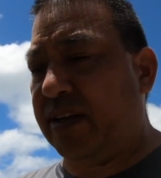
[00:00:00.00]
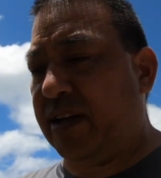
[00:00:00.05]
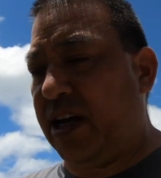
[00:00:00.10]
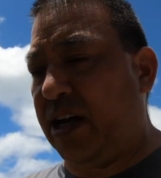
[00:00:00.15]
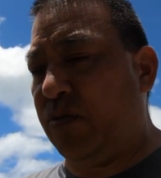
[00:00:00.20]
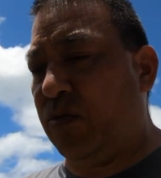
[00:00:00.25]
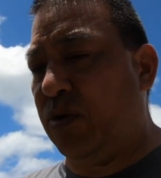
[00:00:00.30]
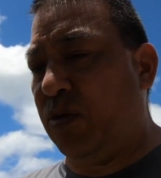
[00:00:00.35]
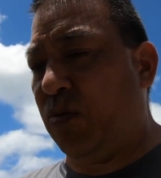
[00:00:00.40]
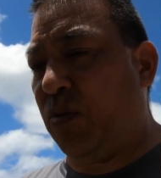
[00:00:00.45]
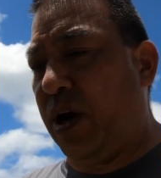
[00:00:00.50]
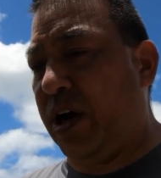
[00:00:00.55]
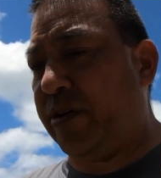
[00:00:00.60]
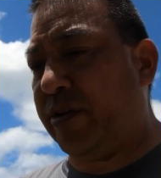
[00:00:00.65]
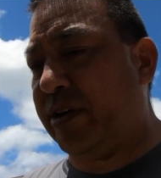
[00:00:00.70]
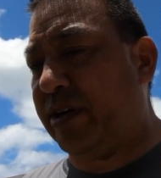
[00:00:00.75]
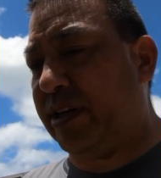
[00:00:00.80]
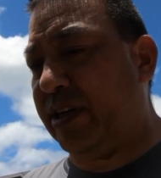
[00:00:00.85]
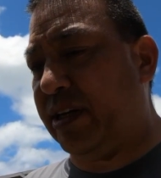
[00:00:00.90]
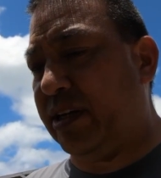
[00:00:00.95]
I will wire
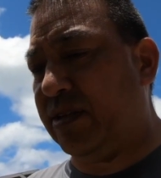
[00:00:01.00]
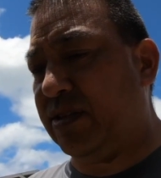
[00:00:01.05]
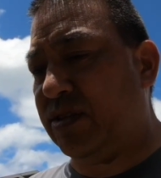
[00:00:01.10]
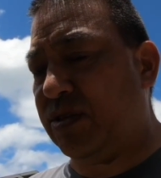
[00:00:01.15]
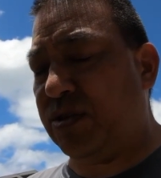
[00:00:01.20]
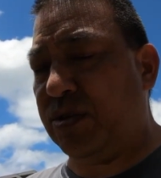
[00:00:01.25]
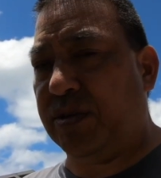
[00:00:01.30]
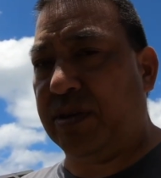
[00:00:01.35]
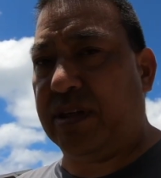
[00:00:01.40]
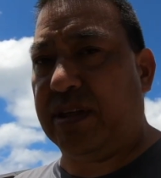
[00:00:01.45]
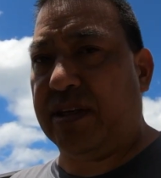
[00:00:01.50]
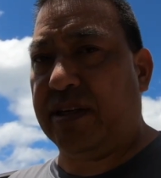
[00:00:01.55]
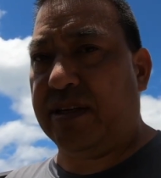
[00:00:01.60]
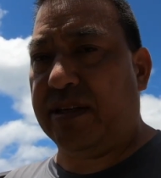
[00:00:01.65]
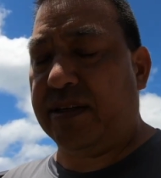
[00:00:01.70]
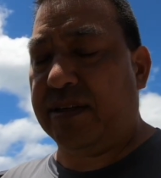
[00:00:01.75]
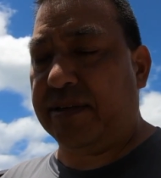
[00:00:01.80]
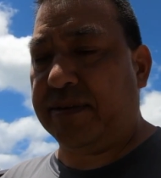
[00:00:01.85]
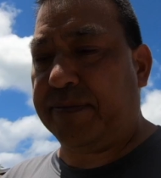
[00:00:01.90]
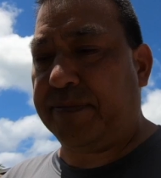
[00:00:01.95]
it into
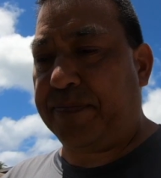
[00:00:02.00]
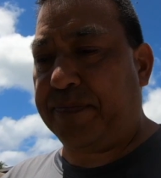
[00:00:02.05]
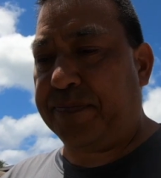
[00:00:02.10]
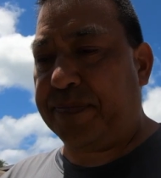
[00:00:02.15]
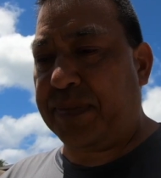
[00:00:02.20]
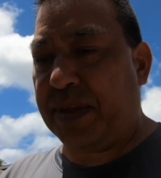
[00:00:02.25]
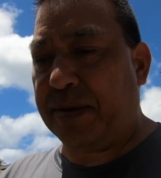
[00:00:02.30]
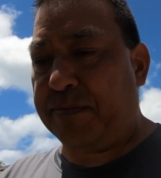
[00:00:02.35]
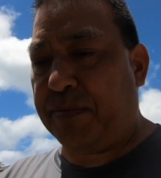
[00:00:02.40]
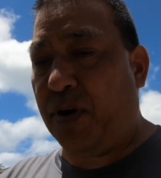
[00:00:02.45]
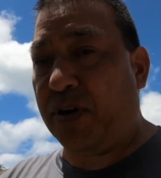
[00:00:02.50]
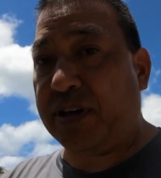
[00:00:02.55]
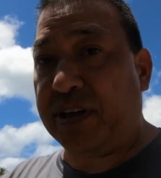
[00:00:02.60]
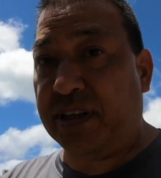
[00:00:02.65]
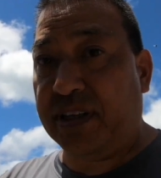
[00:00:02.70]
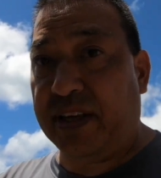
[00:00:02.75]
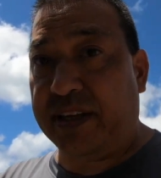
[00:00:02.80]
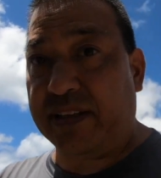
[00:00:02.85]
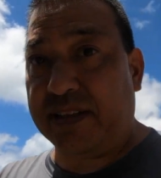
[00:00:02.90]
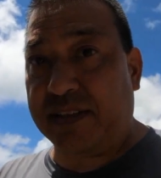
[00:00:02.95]
the parking
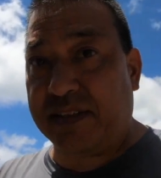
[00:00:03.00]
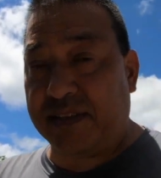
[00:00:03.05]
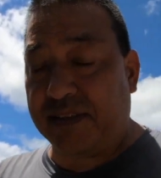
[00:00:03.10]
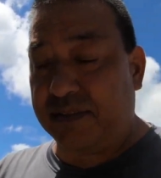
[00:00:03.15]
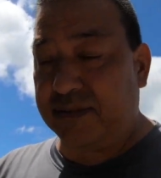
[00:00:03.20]
lights.